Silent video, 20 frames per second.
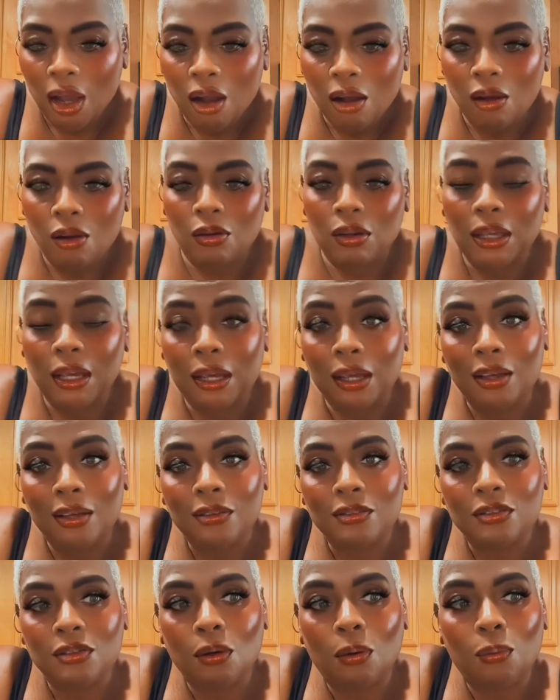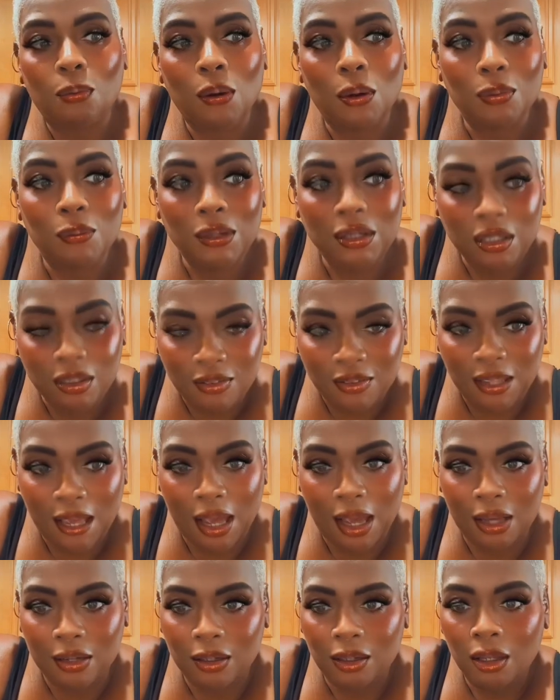Okay, so what we
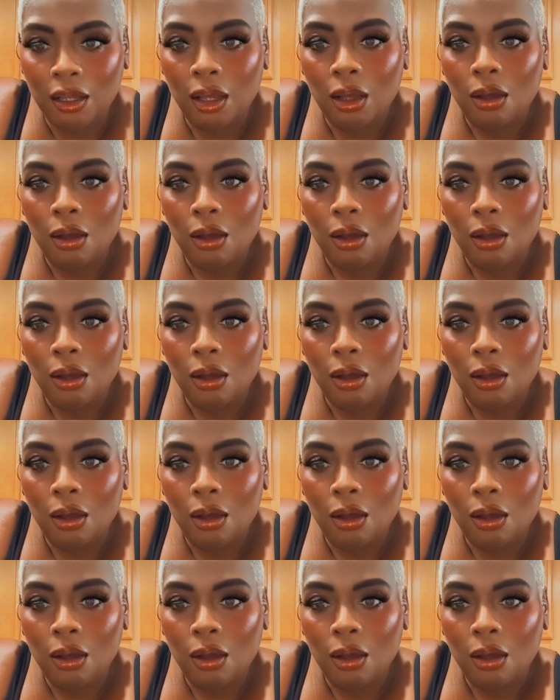decided